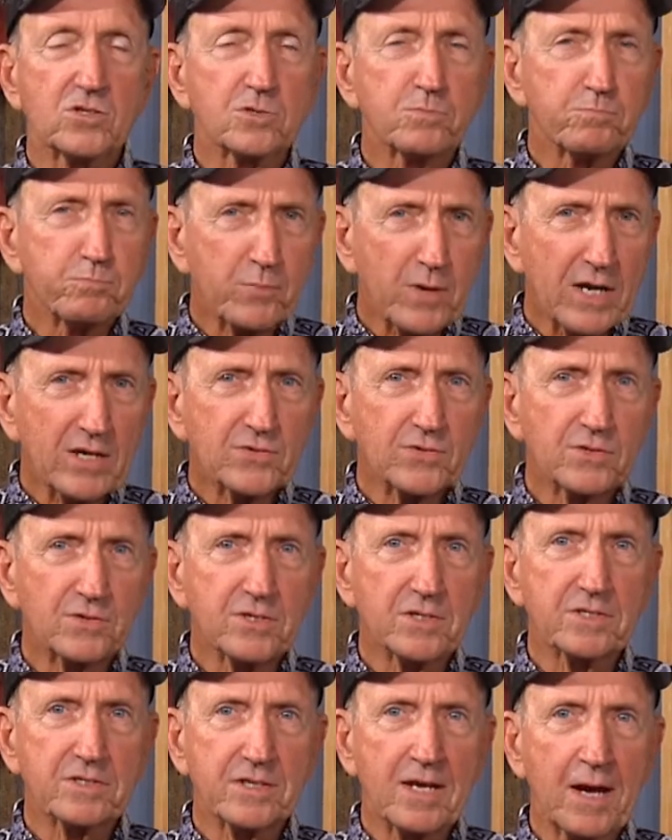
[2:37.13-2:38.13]
especially
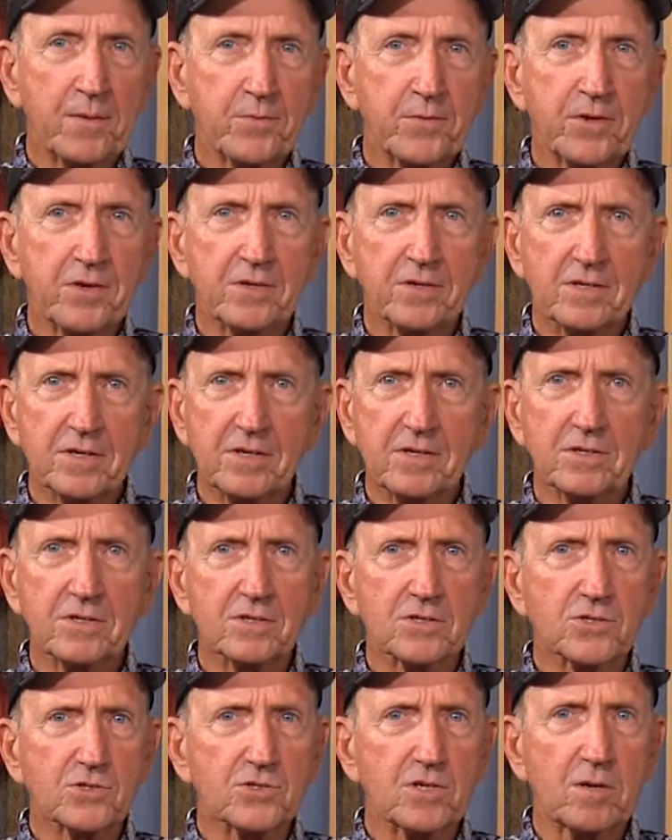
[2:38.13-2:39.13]
this time of year, the end
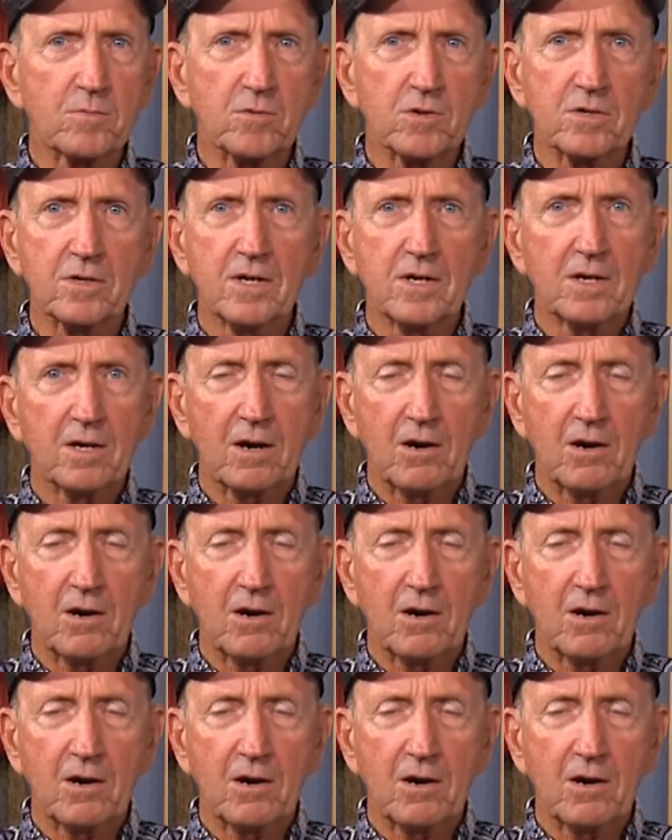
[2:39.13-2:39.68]
of the summer,